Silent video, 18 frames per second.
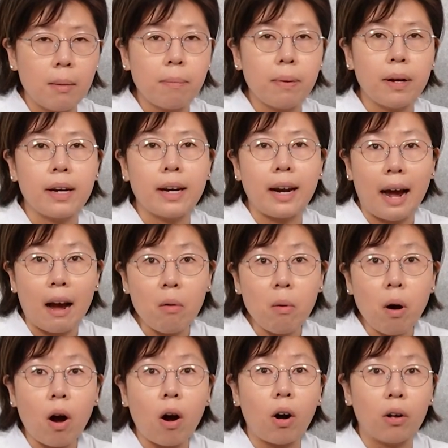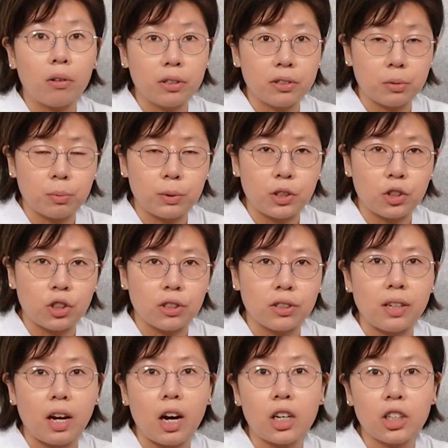But now all the
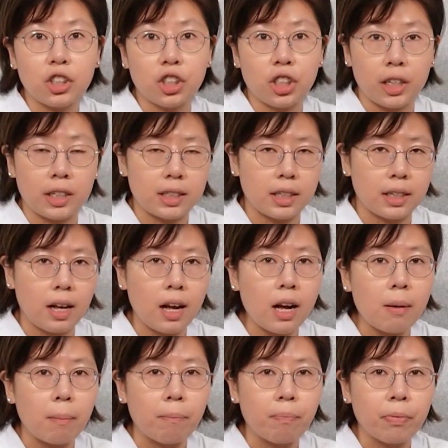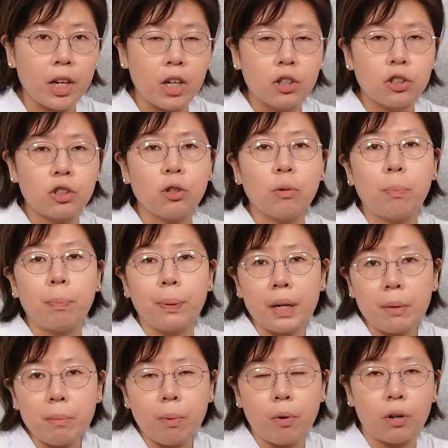switches are chained up, so
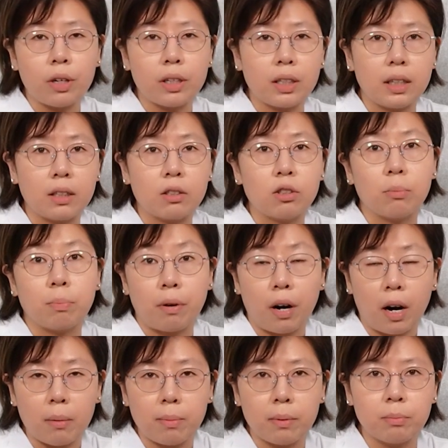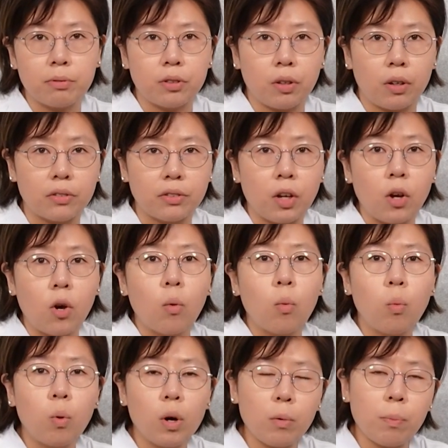pinpointing the problem source
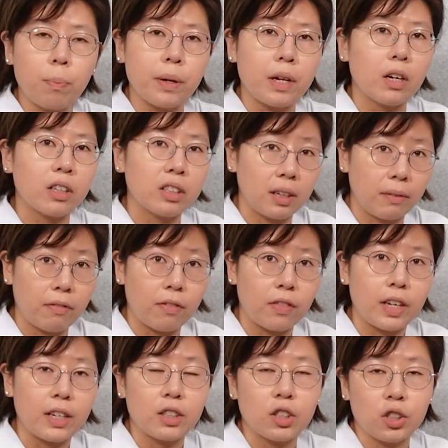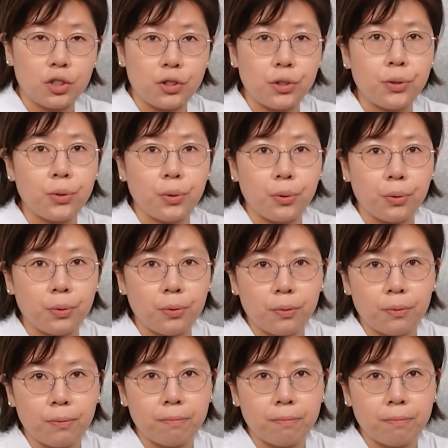will be a tough thing to do.